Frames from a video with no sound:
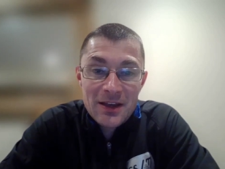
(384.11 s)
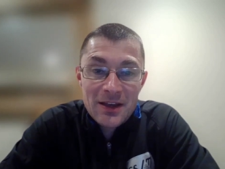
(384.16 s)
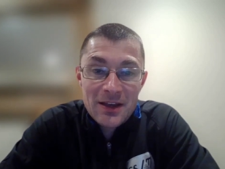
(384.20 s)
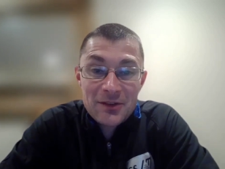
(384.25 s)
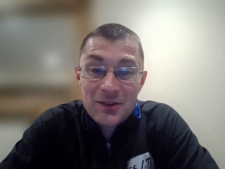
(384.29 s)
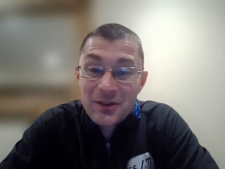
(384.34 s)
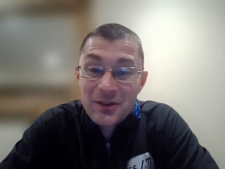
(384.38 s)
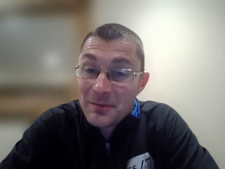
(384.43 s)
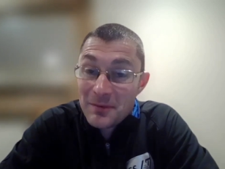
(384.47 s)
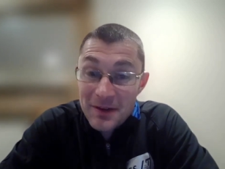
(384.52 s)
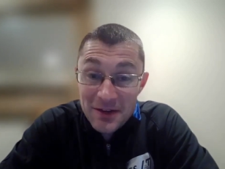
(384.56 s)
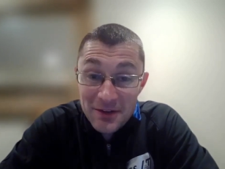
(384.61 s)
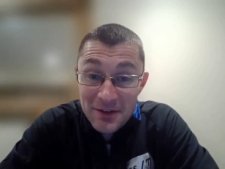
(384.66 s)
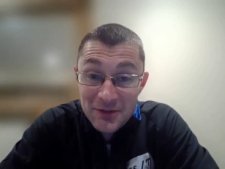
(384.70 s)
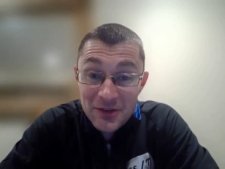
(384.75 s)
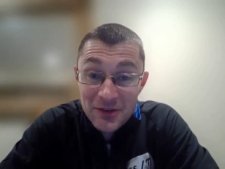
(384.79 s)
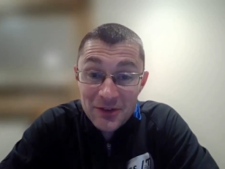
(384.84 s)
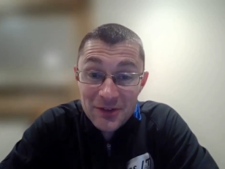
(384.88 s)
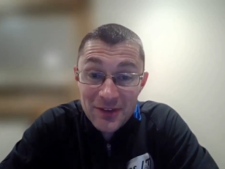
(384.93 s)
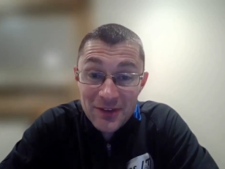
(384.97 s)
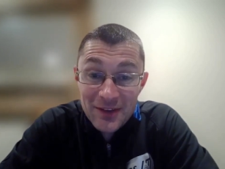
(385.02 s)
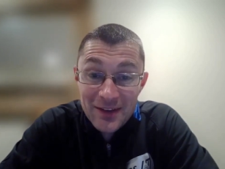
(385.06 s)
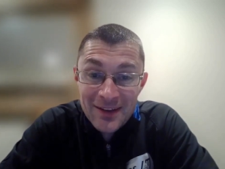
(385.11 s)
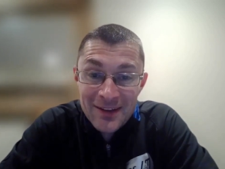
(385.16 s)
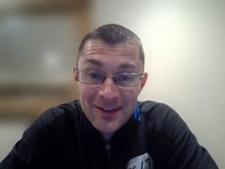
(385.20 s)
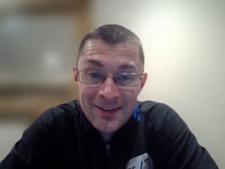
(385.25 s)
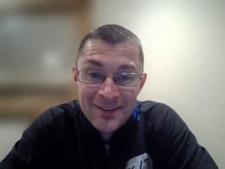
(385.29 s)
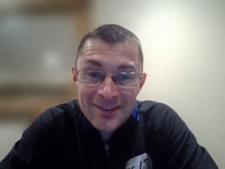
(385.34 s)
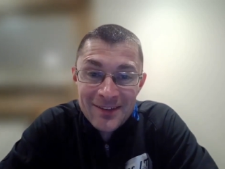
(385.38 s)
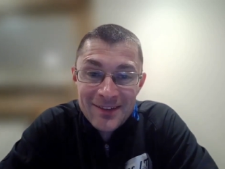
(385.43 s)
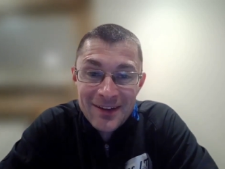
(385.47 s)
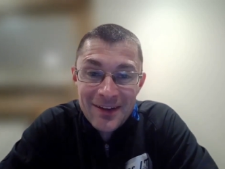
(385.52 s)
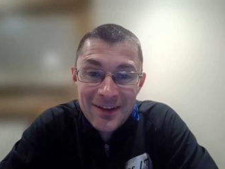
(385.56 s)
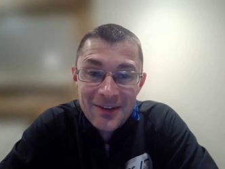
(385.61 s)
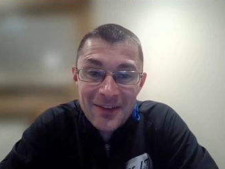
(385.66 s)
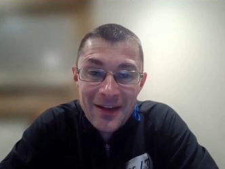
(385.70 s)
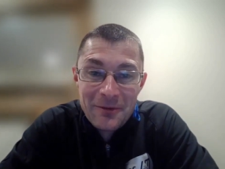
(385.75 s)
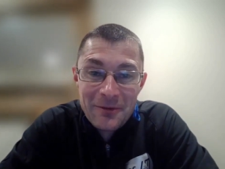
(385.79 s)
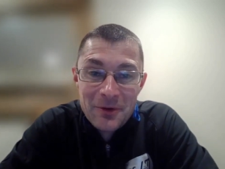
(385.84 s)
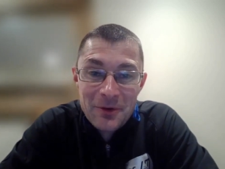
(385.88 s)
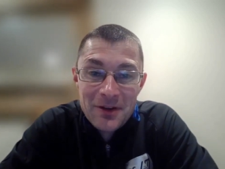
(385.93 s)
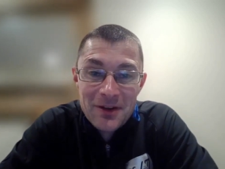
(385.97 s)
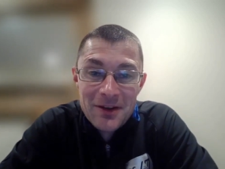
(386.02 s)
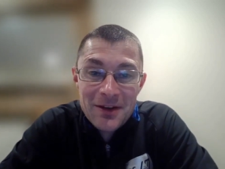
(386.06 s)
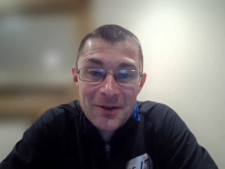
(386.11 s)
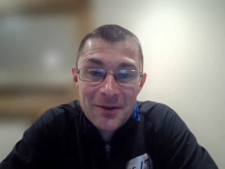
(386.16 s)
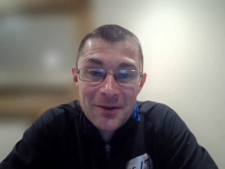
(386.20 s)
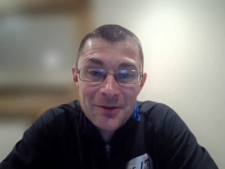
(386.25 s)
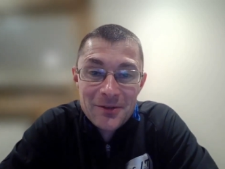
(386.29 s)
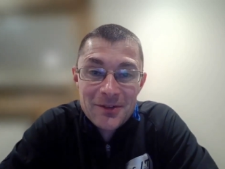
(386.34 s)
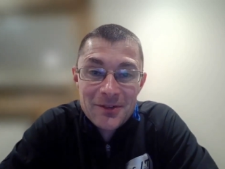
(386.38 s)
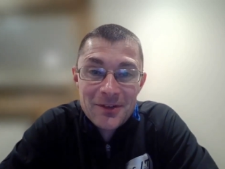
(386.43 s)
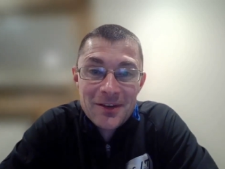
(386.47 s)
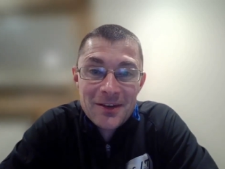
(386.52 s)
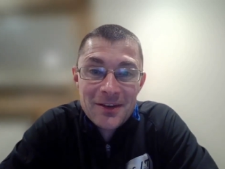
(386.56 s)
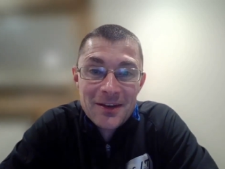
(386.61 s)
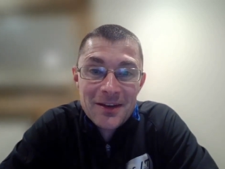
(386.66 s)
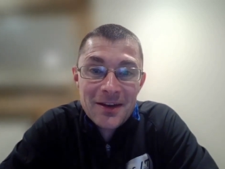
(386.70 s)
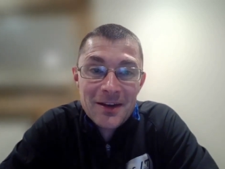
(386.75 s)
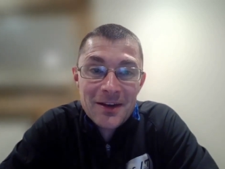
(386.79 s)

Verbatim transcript: is going to be interesting. See how that one goes.